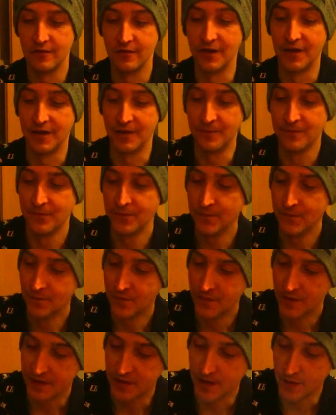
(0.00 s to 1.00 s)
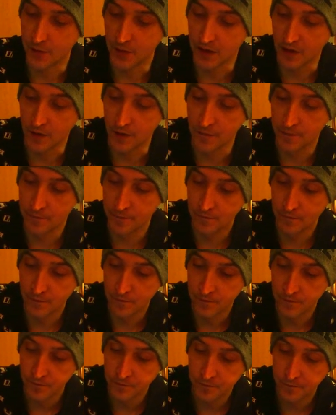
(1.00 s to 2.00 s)
Right, there we go.
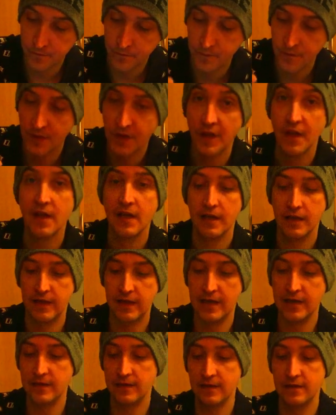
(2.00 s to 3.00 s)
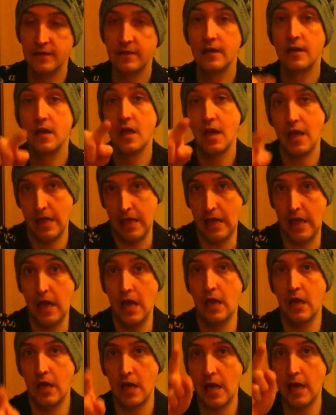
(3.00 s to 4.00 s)
Caitlin,
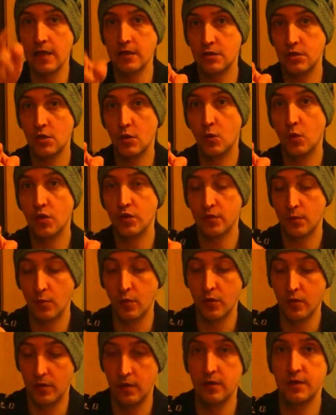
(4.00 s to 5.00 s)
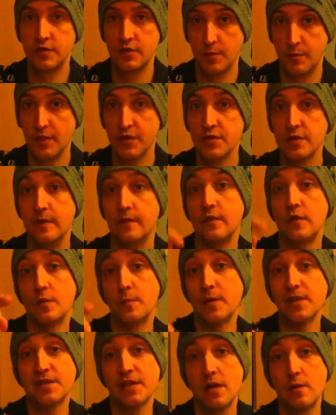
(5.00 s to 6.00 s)
as you're watching, well, to be honest with
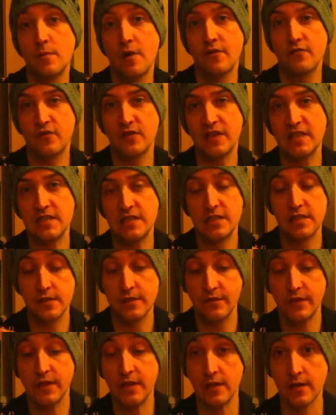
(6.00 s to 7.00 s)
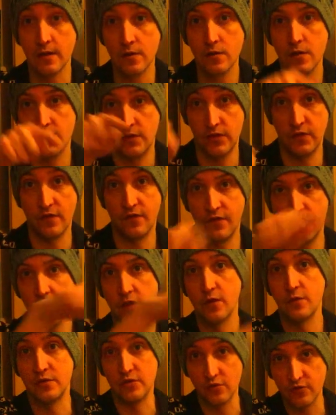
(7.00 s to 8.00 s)
you, by the time I've released this video, the
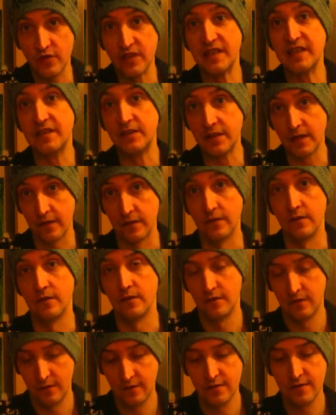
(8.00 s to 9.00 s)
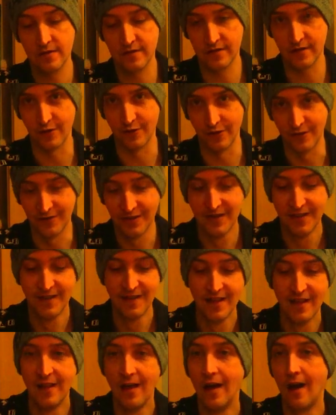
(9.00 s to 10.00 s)
follow's already done. So,
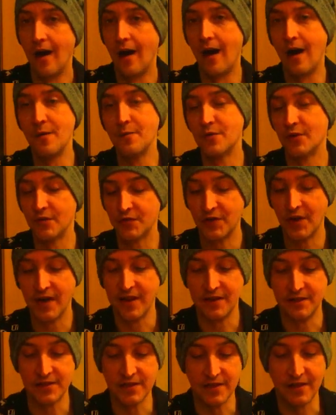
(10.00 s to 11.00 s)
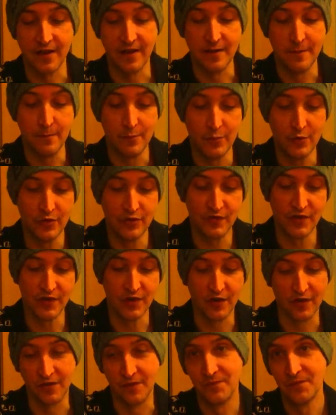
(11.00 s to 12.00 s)
I'm not dying tonight.
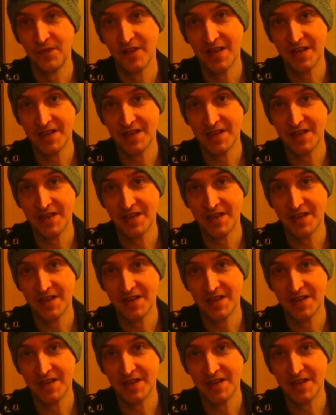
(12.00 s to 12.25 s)
Moving on.